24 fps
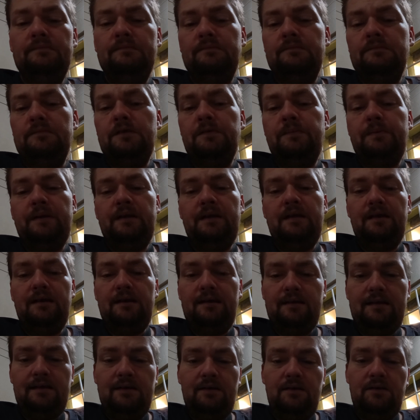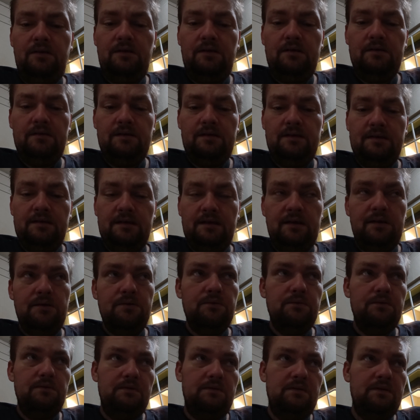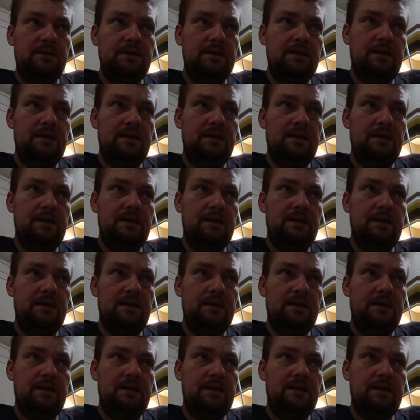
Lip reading: depending on how long this goes.